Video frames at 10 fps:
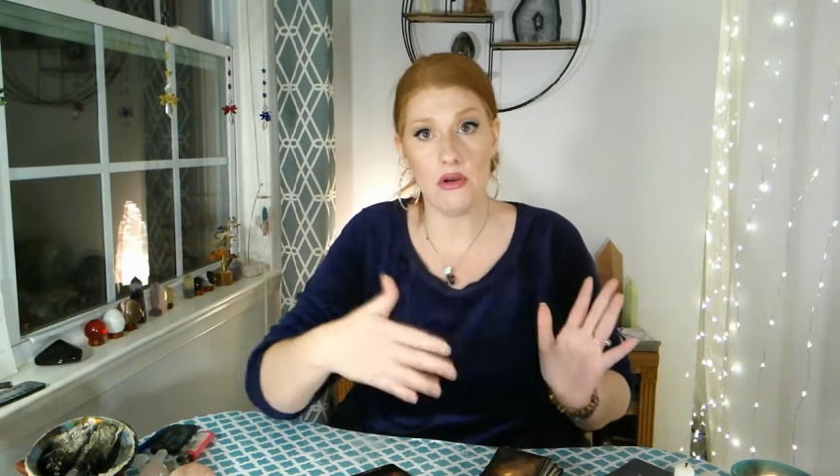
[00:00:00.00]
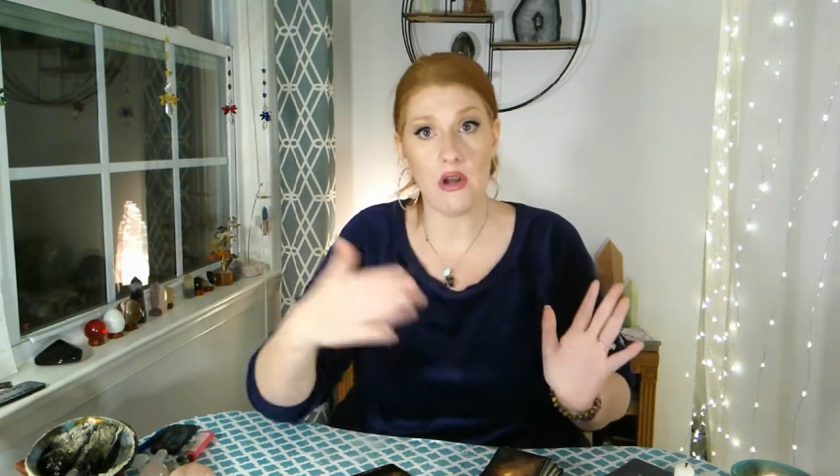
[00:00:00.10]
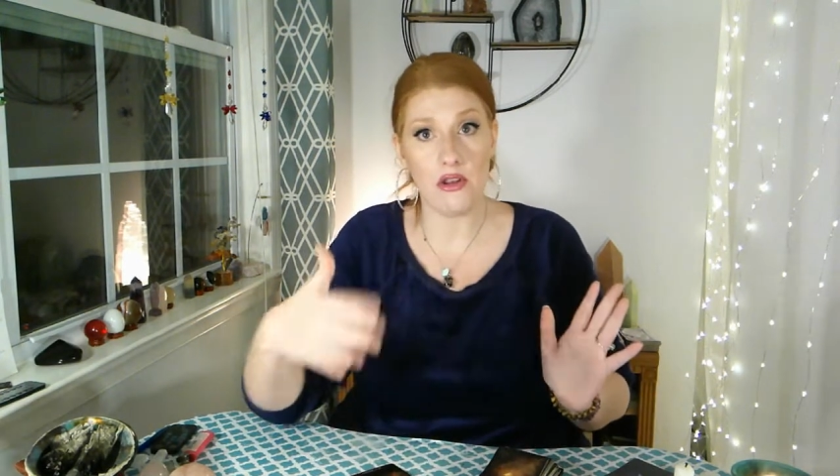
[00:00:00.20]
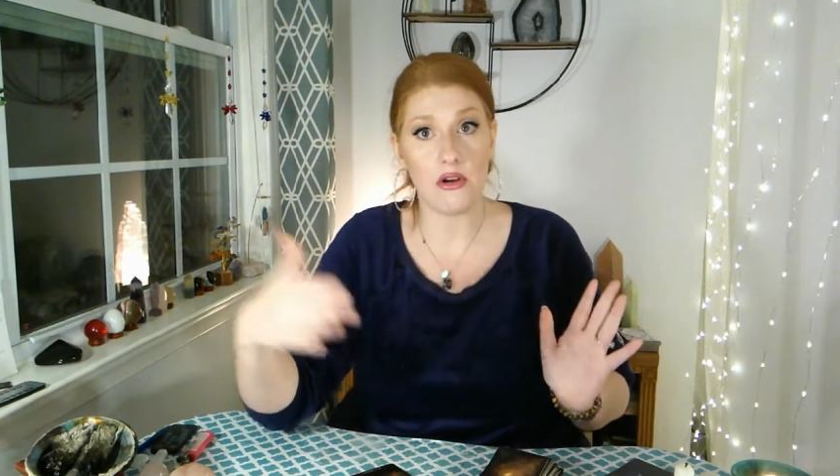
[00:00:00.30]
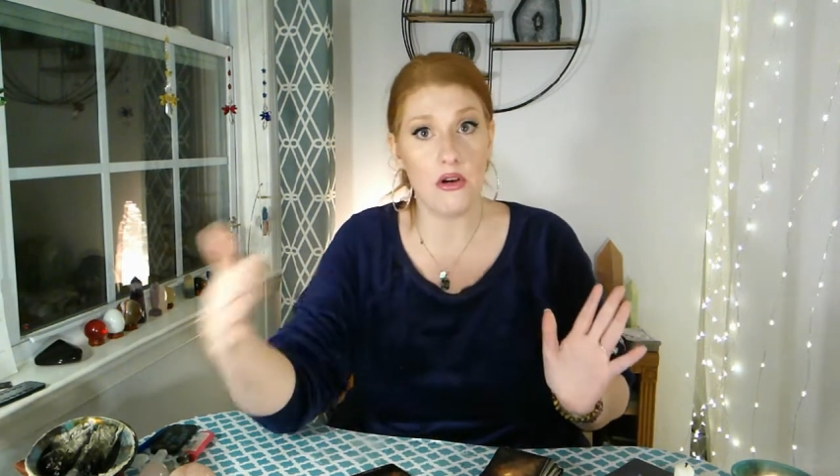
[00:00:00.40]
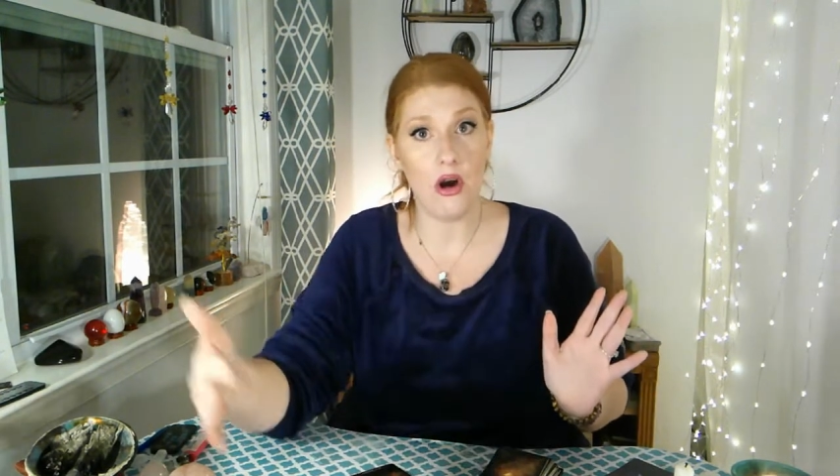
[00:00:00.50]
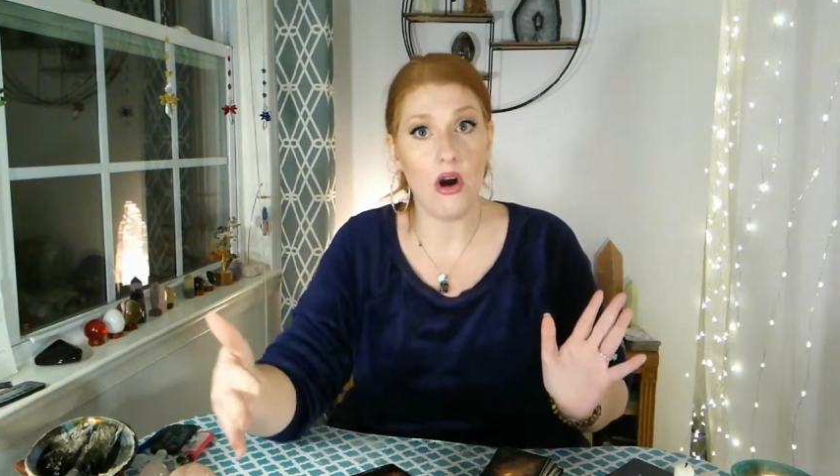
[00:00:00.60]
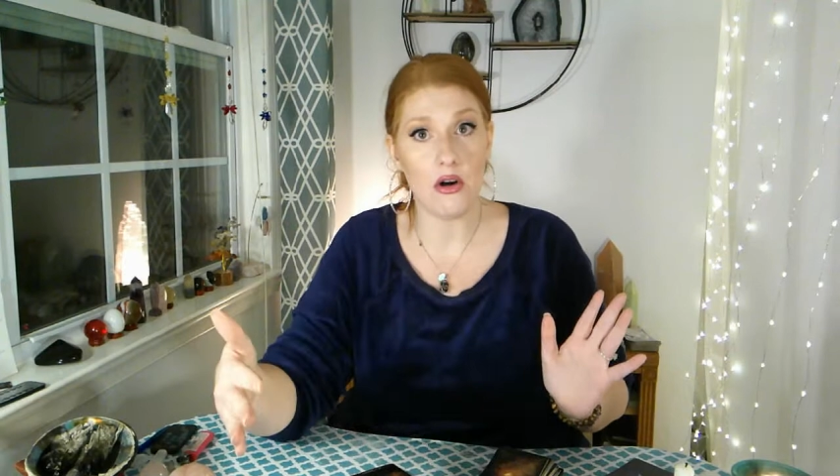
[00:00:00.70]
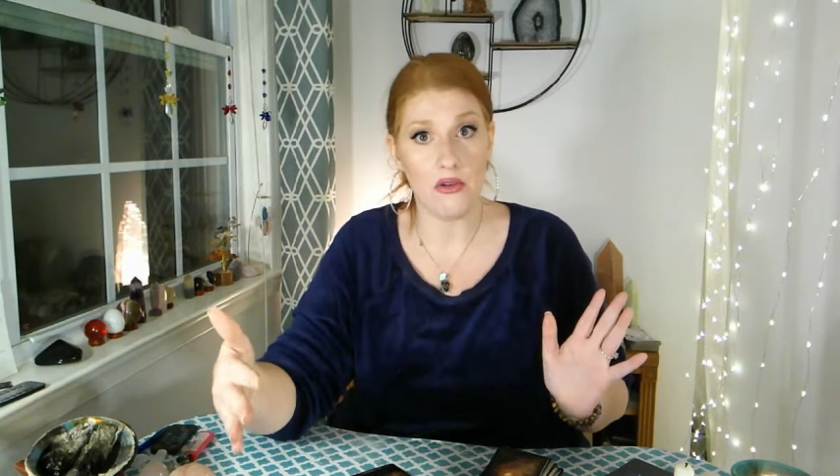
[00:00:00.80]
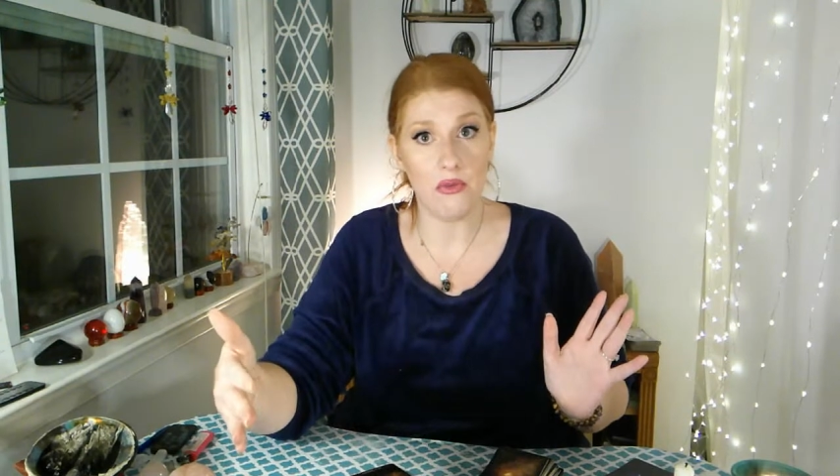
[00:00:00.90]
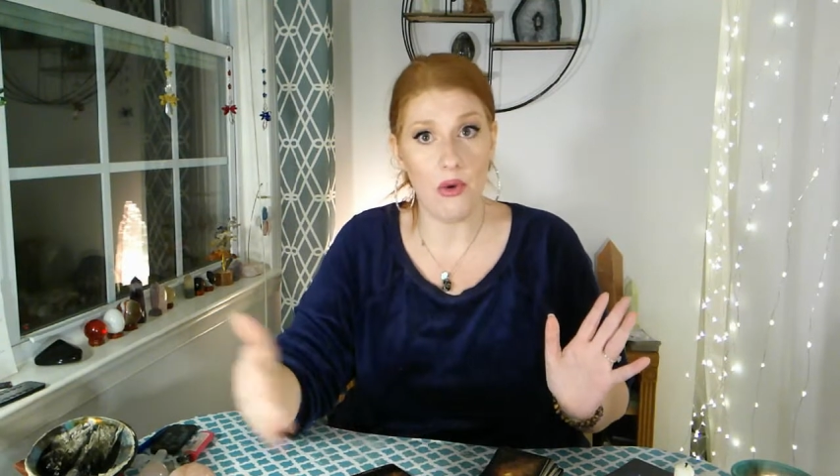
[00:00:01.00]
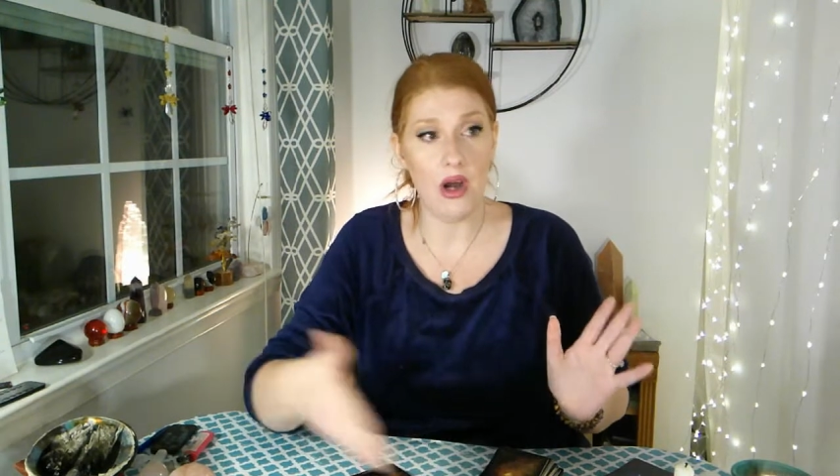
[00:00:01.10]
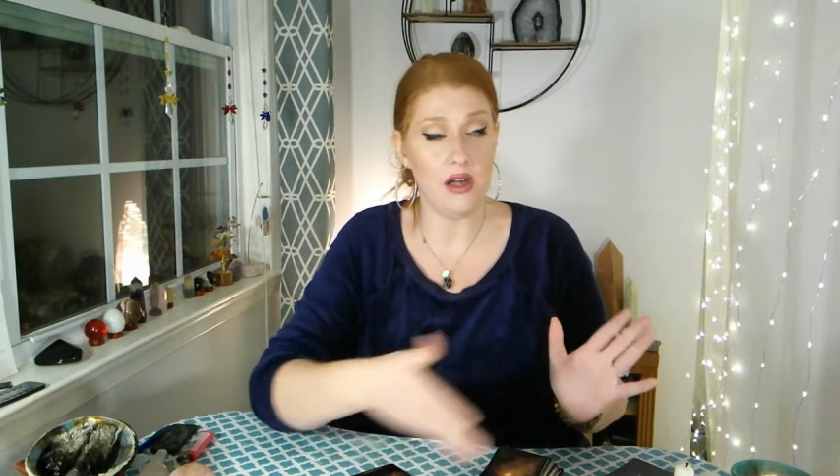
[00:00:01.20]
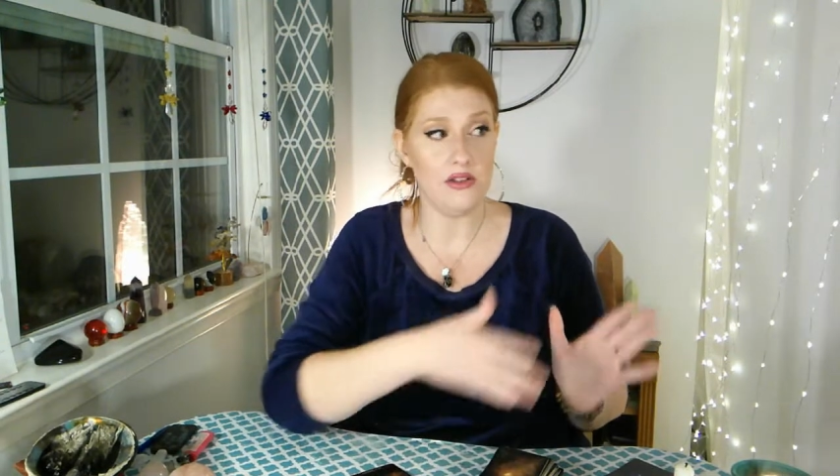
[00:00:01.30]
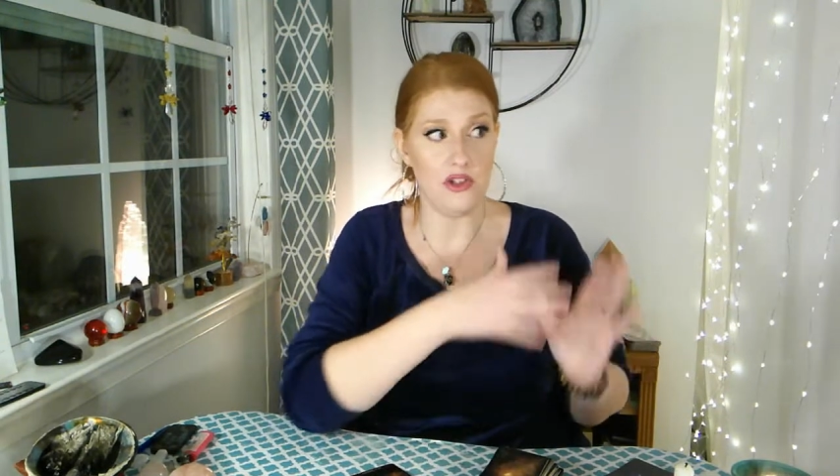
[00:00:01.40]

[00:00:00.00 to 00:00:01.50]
another card of wands,